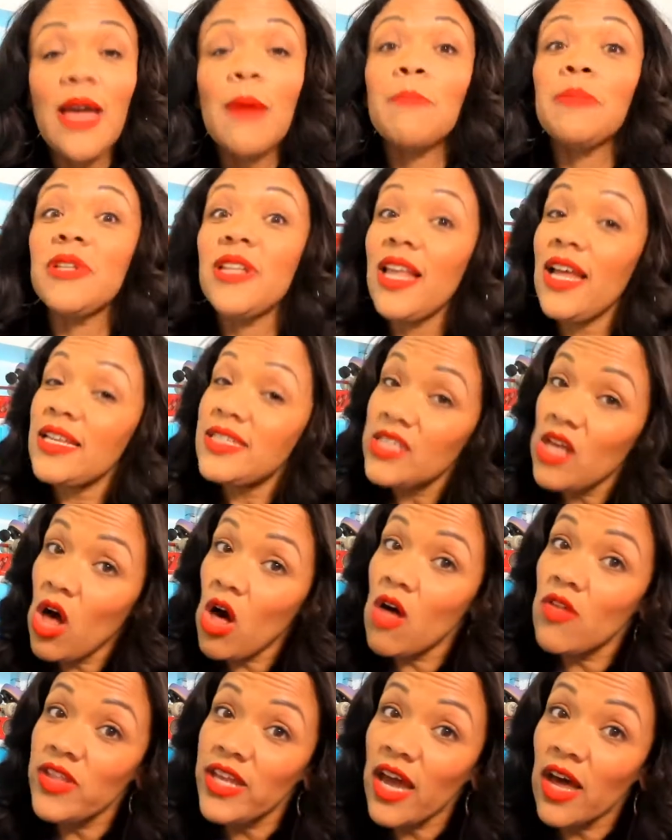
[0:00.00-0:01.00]
Plus
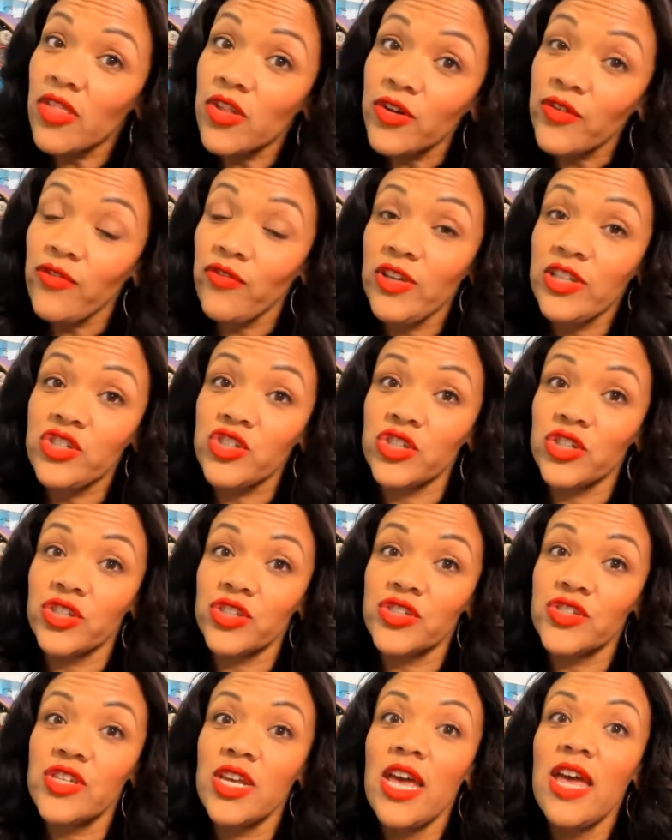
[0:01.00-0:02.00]
all the other
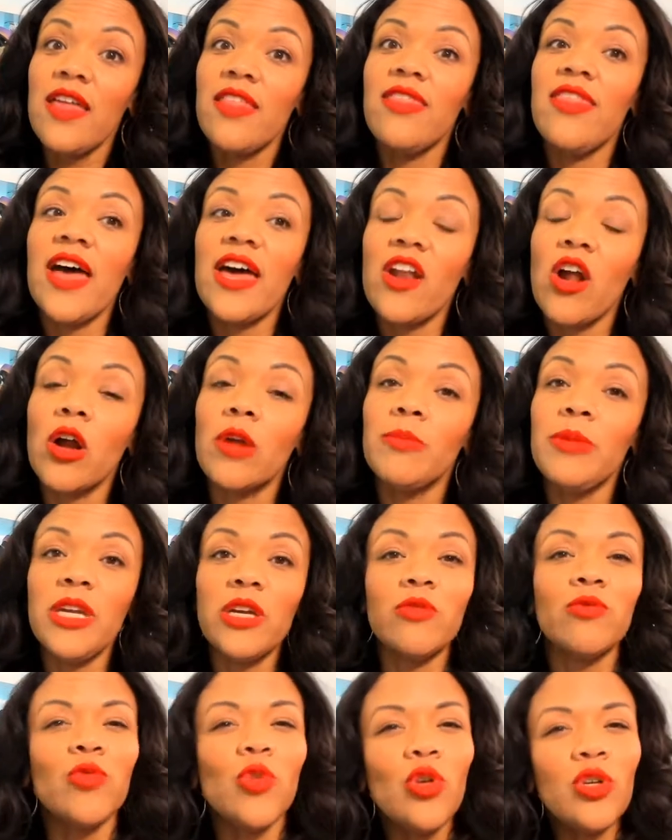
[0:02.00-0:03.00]
features that are
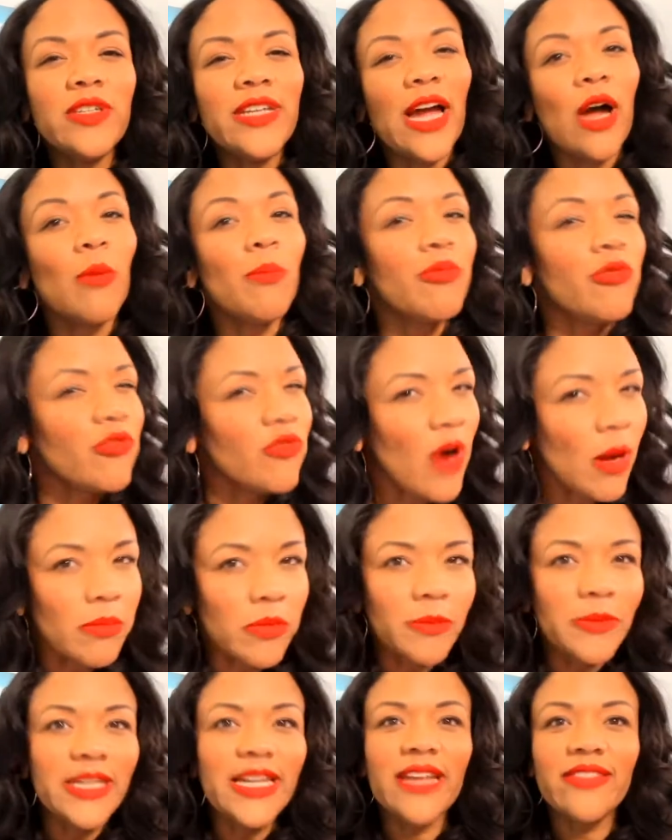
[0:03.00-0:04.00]
being rolled out
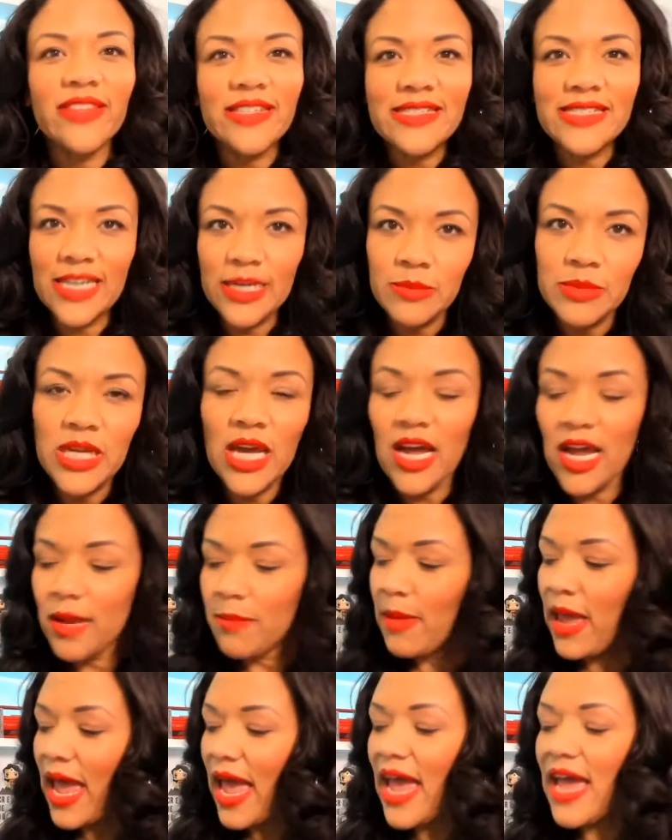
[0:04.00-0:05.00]
probably at the same
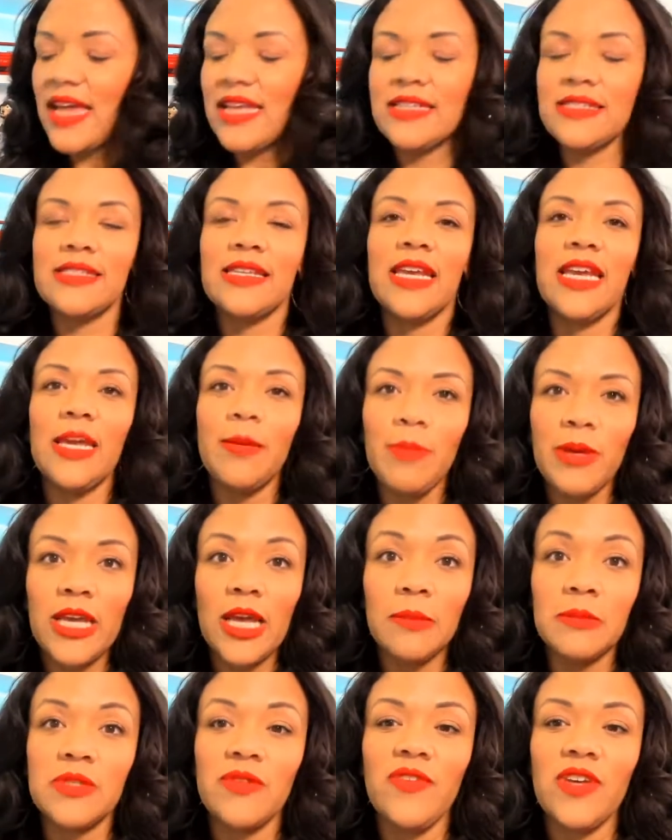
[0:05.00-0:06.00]
time as it
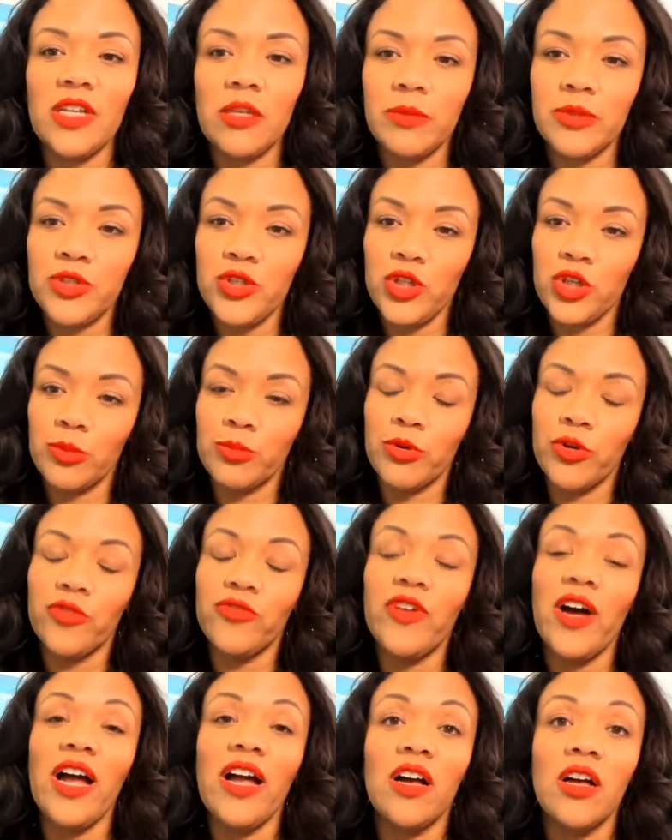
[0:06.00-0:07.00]
becomes available to your
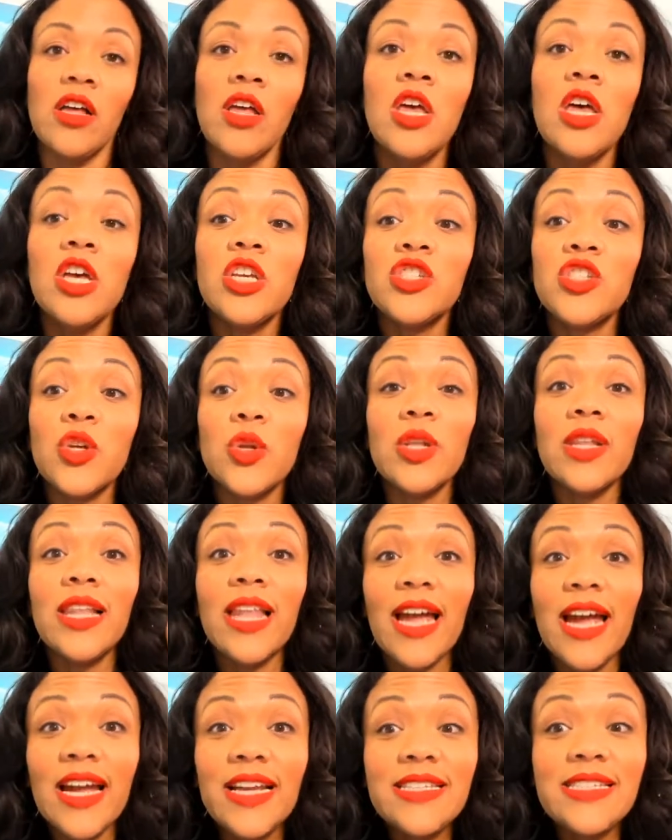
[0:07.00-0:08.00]
profile. So
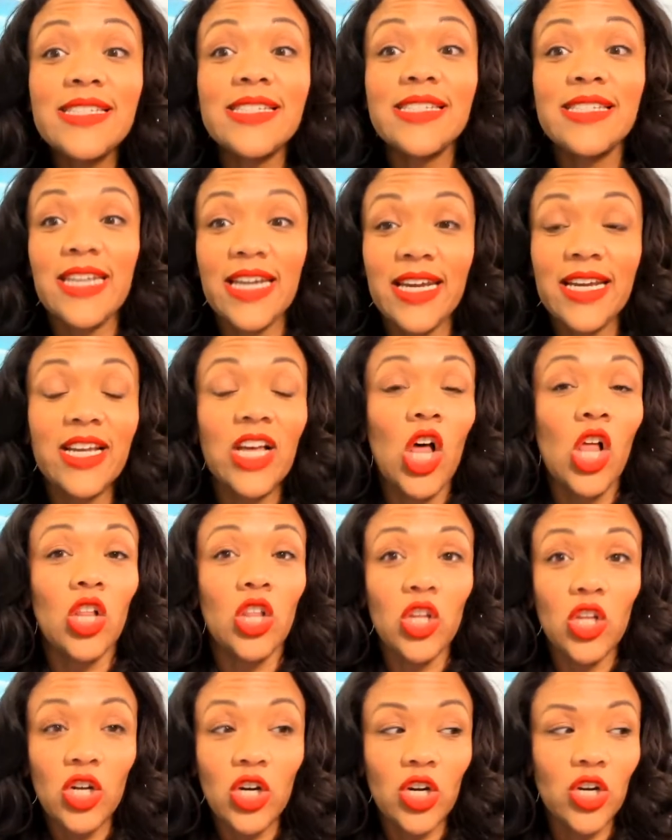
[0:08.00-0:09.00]
let's take a
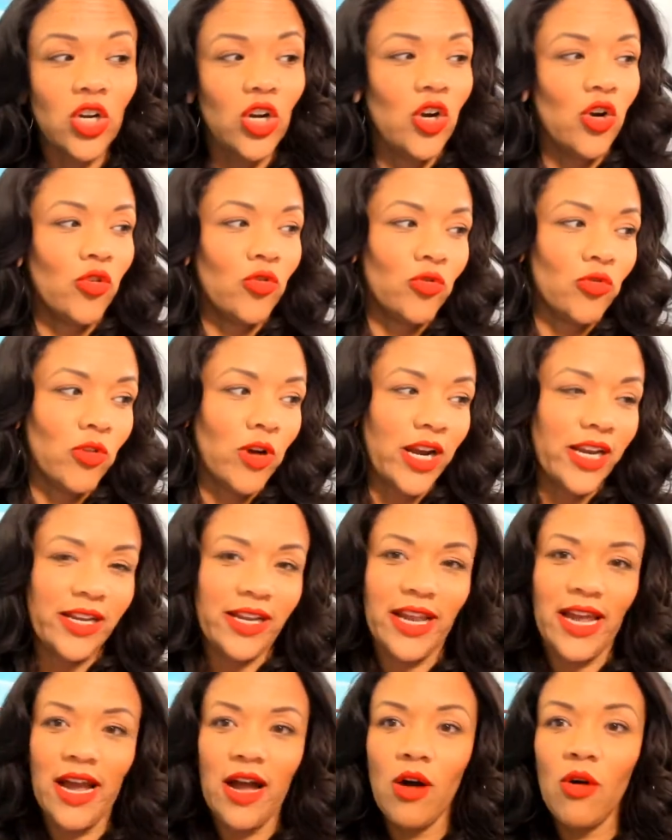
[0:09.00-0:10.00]
look right
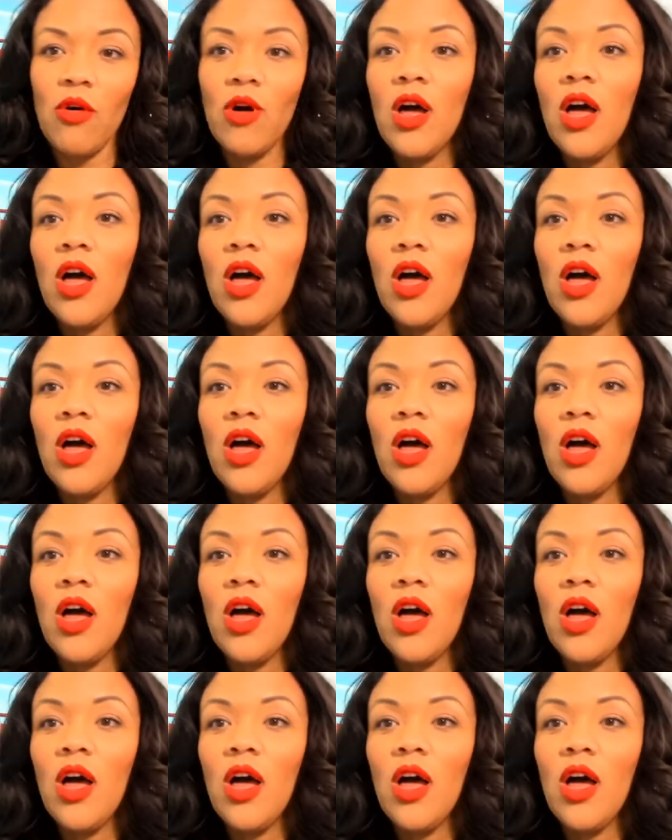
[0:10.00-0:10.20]
now.